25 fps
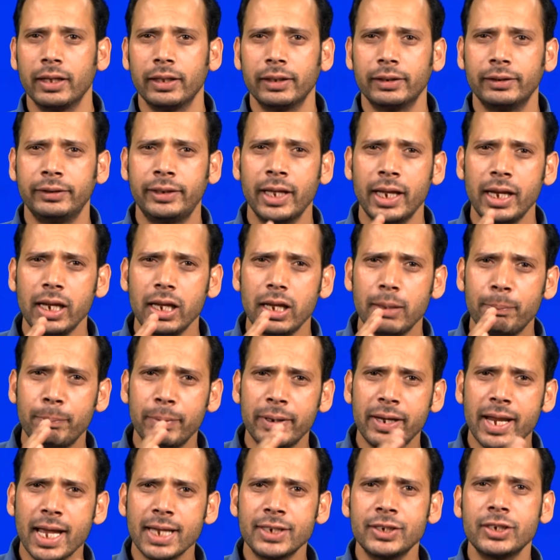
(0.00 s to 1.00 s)
Then
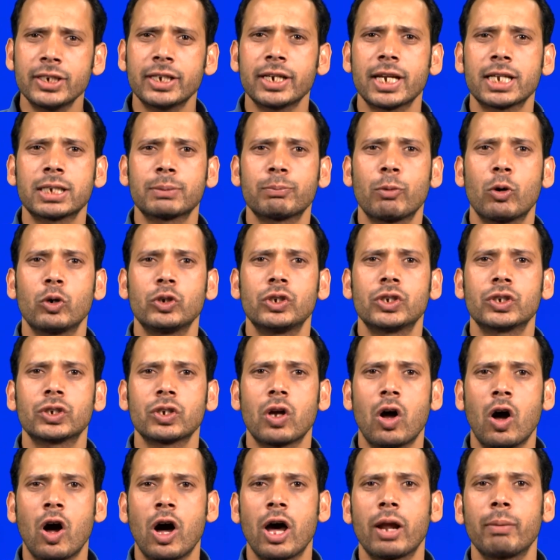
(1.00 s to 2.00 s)
epinastic responses
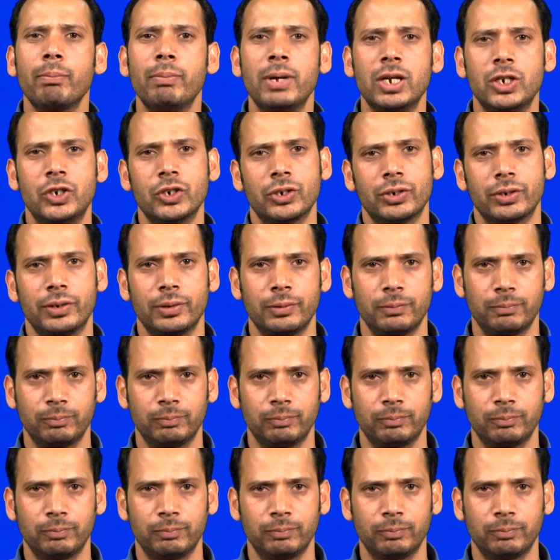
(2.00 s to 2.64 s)
are measured.